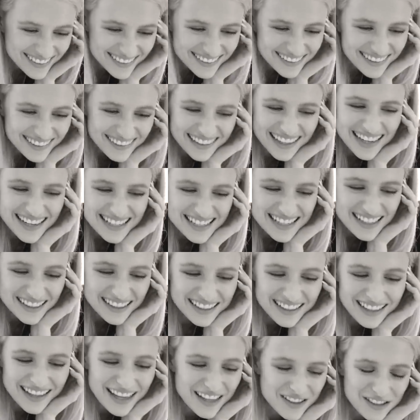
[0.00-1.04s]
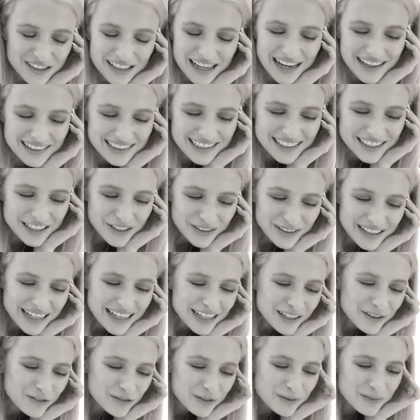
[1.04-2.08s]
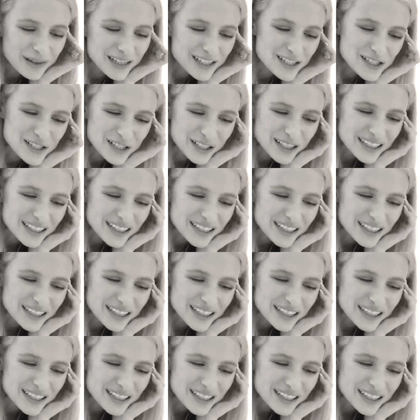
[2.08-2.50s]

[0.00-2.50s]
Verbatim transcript: So they're slightly unique from each